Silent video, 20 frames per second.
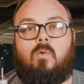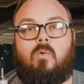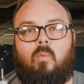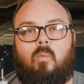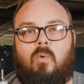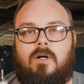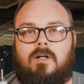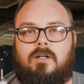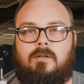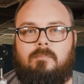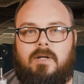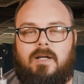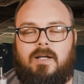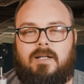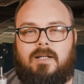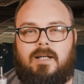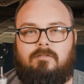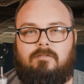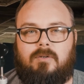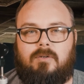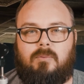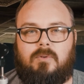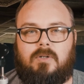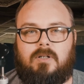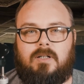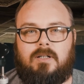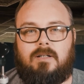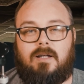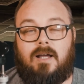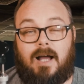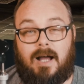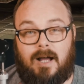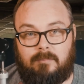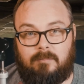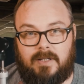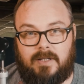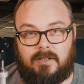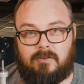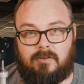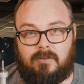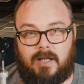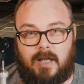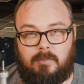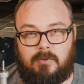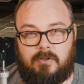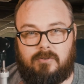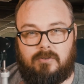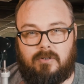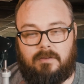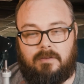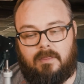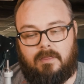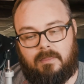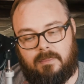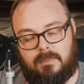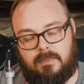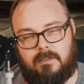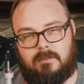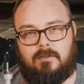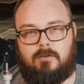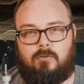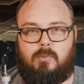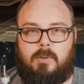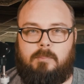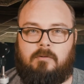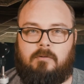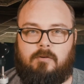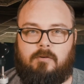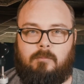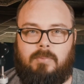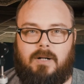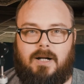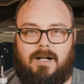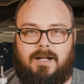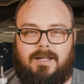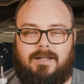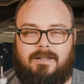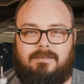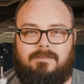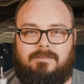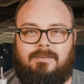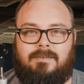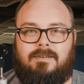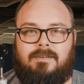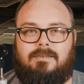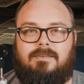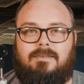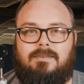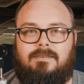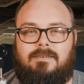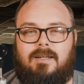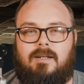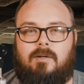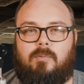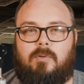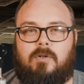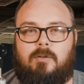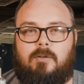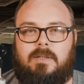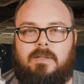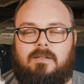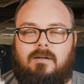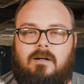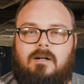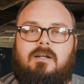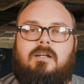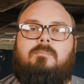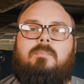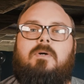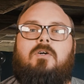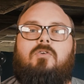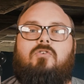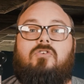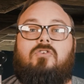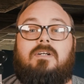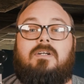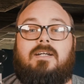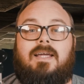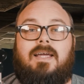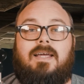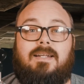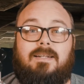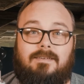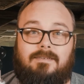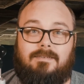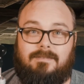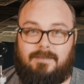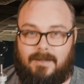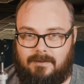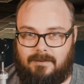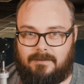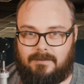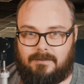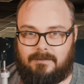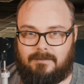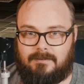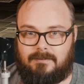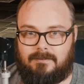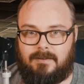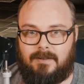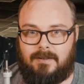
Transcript: Welcome back, everyone. I'm Daniel Abendroth. This is Reaper for Podcasting, and today we're going to be talking about truncating silence.